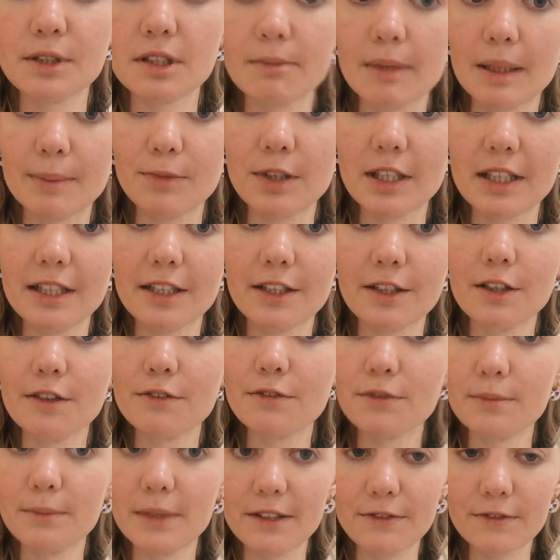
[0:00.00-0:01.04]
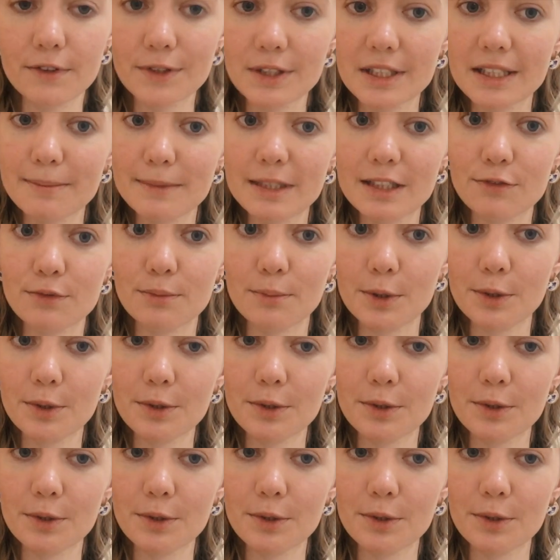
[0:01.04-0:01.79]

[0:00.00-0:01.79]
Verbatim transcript: my brother got for me for Christmas from All